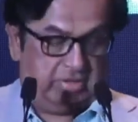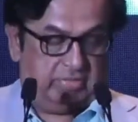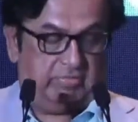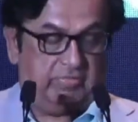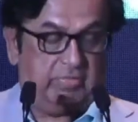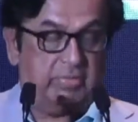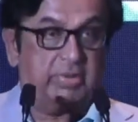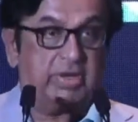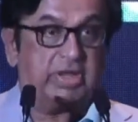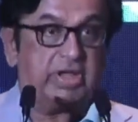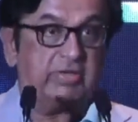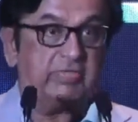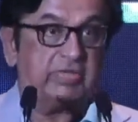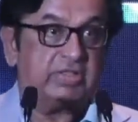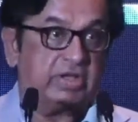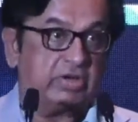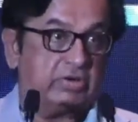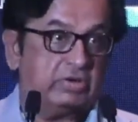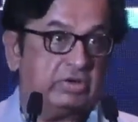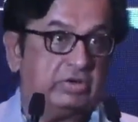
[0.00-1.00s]
We begin with
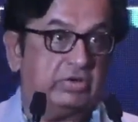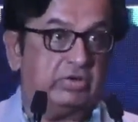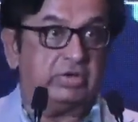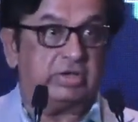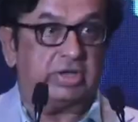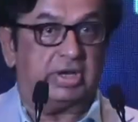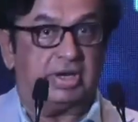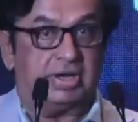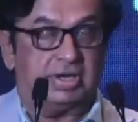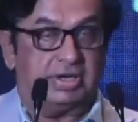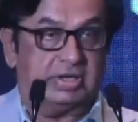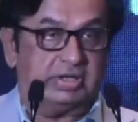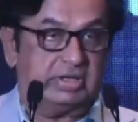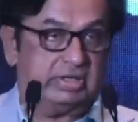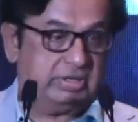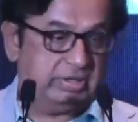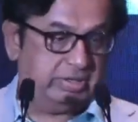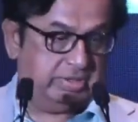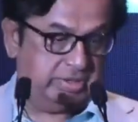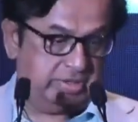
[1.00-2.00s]
a good note and
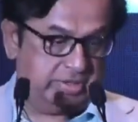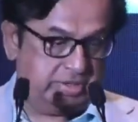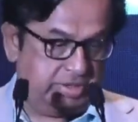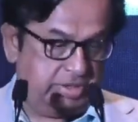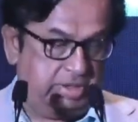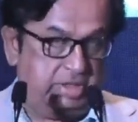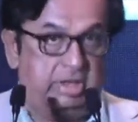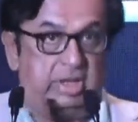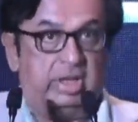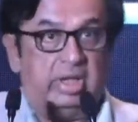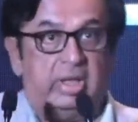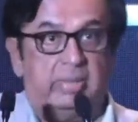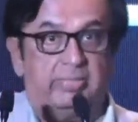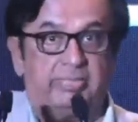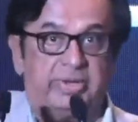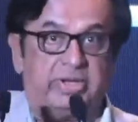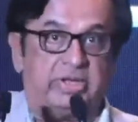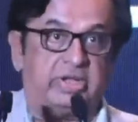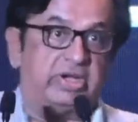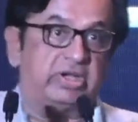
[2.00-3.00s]

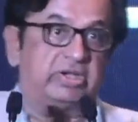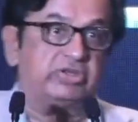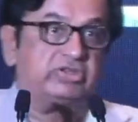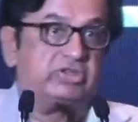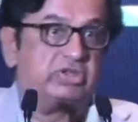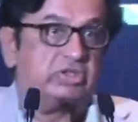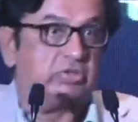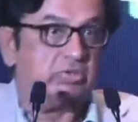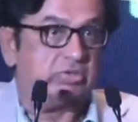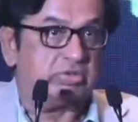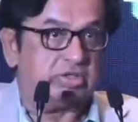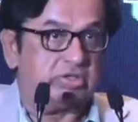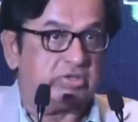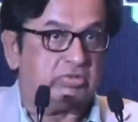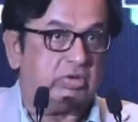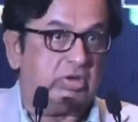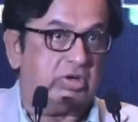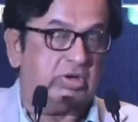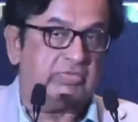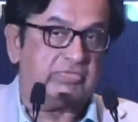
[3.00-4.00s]
happy Ganesh Chaturthi
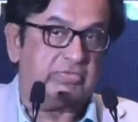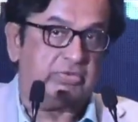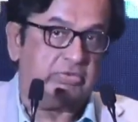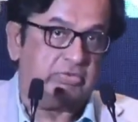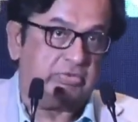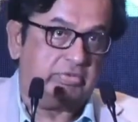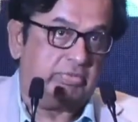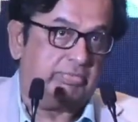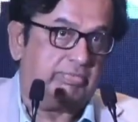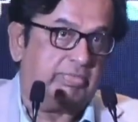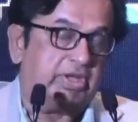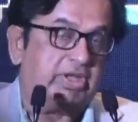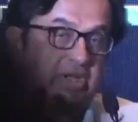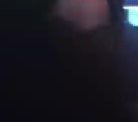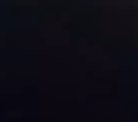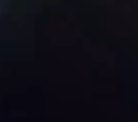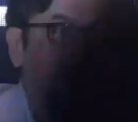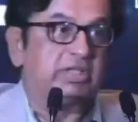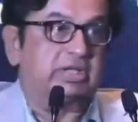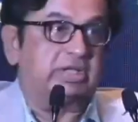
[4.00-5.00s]
to all of you,
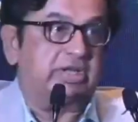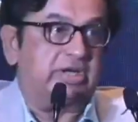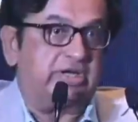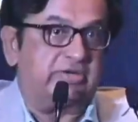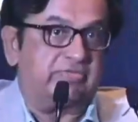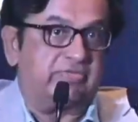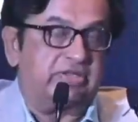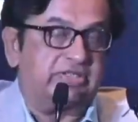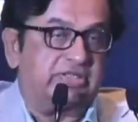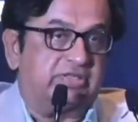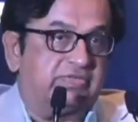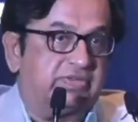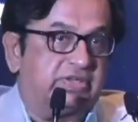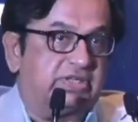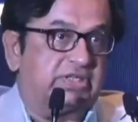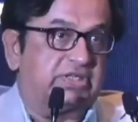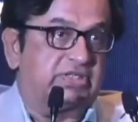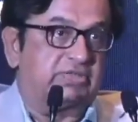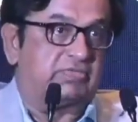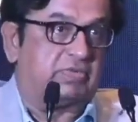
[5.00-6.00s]
beginning the great
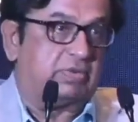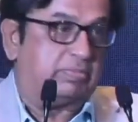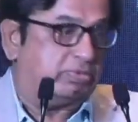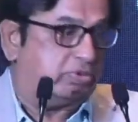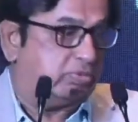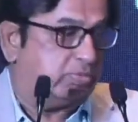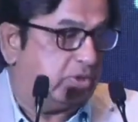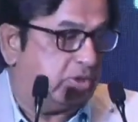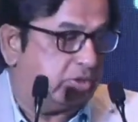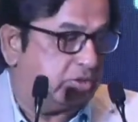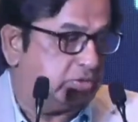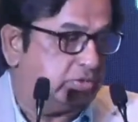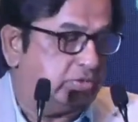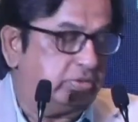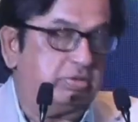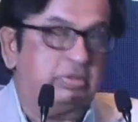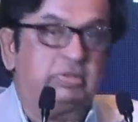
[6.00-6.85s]
festivities from tomorrow.